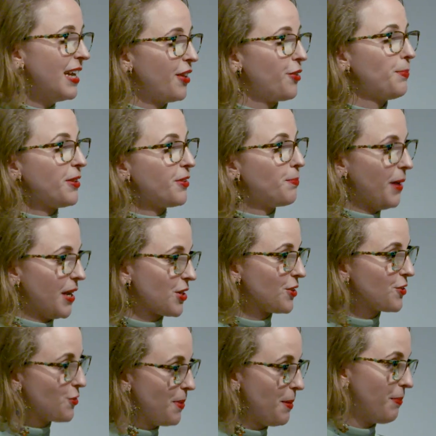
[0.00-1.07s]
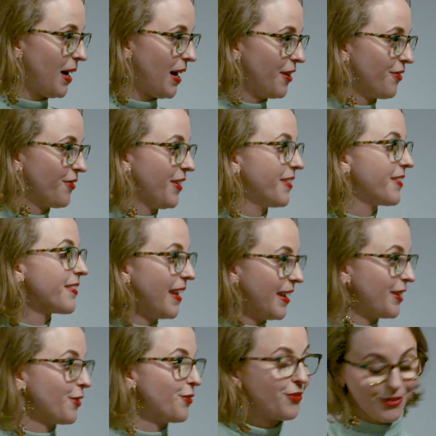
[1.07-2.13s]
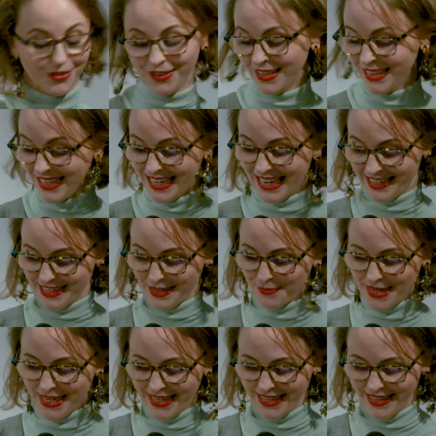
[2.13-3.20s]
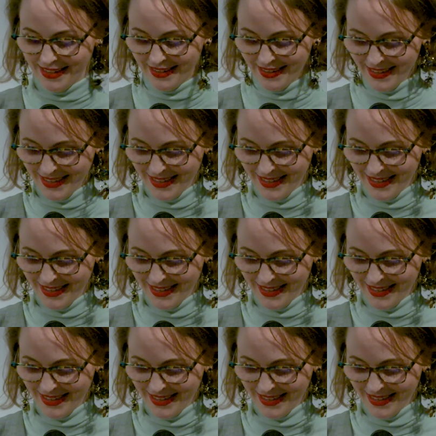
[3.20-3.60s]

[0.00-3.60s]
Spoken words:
It's been special to be part of this. Thank you for letting me in.